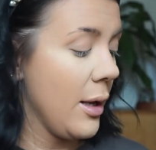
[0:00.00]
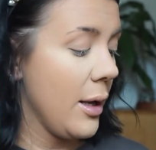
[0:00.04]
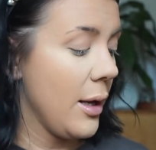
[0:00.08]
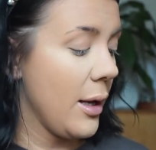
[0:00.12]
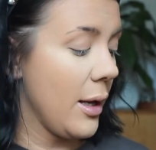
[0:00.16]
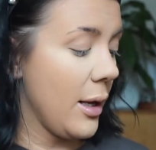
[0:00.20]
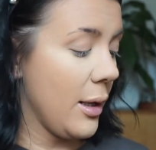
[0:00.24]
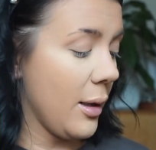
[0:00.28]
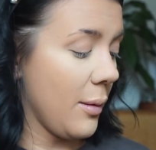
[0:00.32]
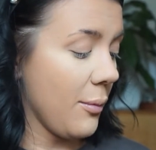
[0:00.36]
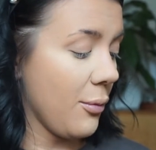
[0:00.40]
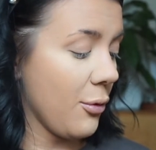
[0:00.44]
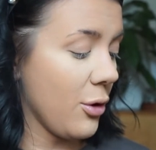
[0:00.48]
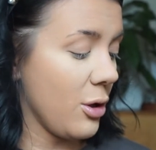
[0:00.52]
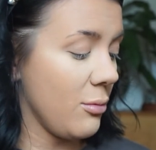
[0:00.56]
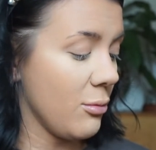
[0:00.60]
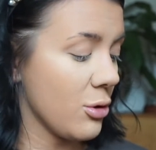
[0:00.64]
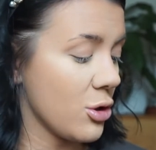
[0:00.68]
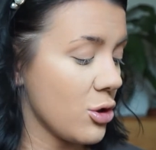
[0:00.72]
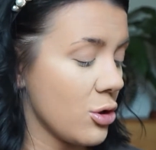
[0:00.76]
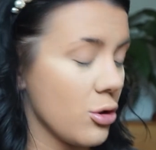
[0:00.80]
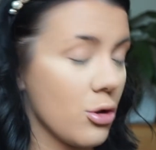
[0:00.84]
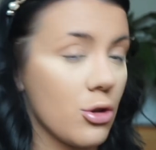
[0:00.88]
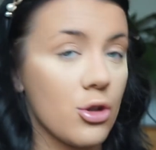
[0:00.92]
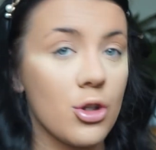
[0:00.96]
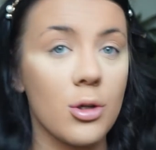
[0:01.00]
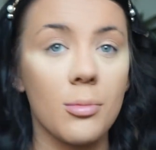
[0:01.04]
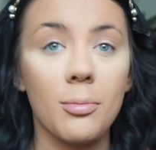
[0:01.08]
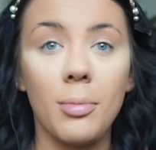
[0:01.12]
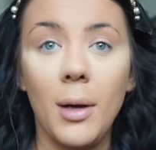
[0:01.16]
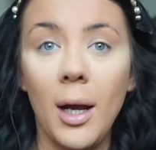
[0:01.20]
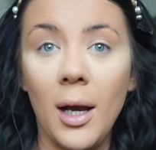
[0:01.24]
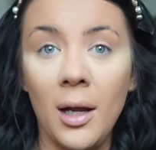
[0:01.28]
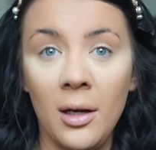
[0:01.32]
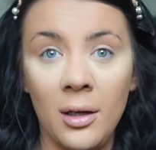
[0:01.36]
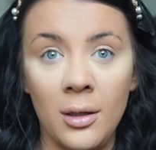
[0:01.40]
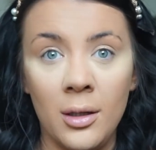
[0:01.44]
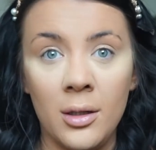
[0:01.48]
And I'm pretty much touching
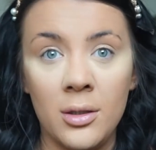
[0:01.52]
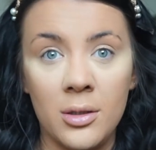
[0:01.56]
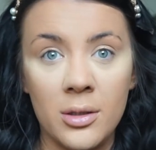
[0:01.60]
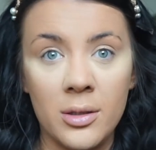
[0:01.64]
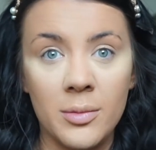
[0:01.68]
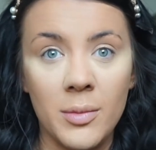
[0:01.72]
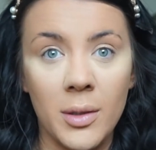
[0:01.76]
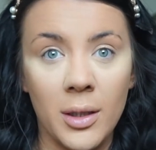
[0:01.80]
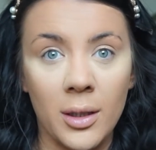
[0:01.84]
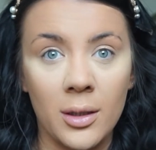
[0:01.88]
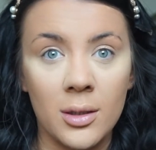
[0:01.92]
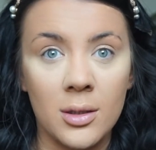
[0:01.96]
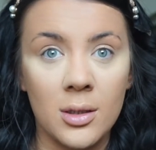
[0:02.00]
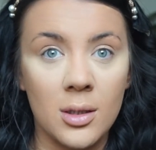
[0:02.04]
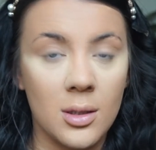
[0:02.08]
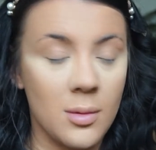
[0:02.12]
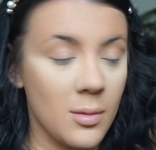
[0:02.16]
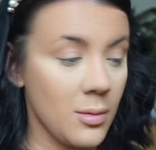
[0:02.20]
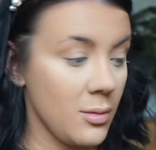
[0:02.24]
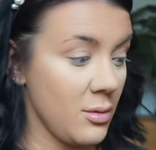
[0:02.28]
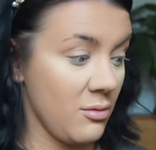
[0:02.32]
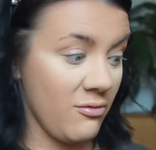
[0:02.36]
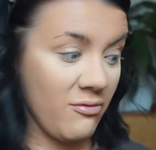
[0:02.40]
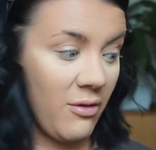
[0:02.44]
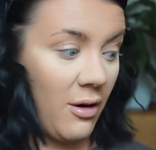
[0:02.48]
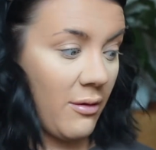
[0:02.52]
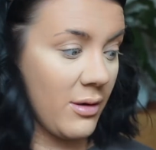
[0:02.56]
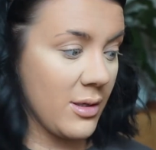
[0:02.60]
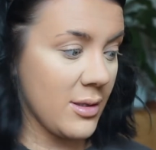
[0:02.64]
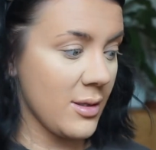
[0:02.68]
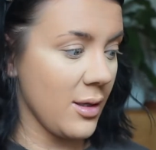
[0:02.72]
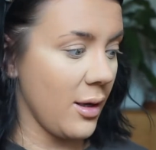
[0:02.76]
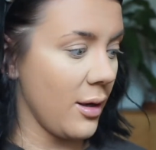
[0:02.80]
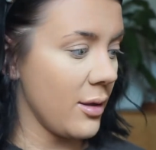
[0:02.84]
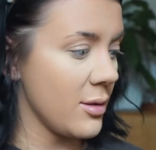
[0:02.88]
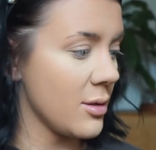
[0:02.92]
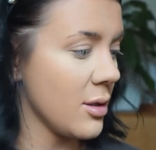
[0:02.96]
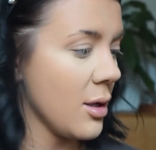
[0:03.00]
pan, and it does make it very
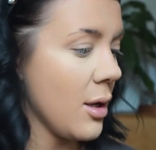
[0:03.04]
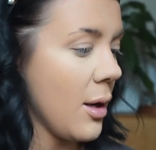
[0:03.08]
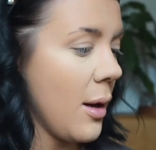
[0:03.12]
sad.